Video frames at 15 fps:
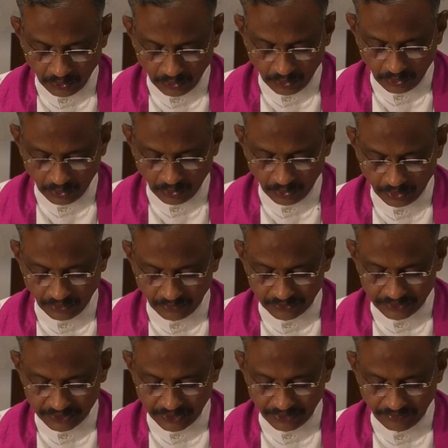Lord, our
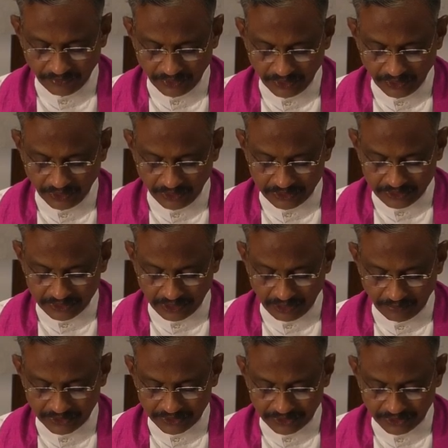Savior,
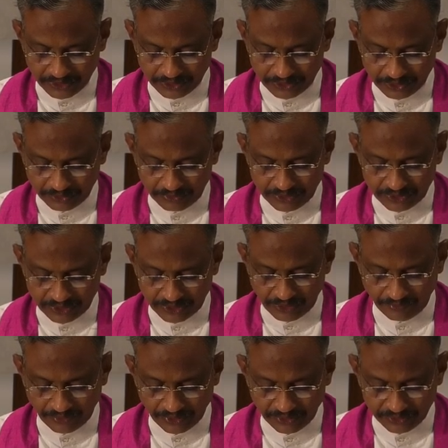establish us, your
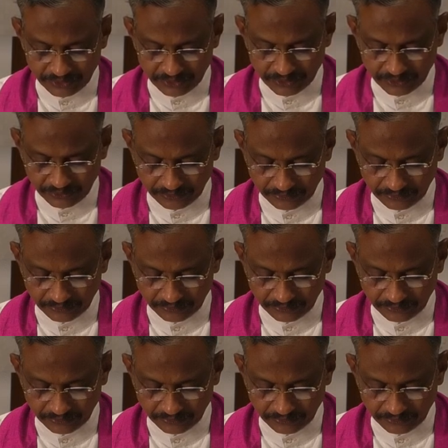servants.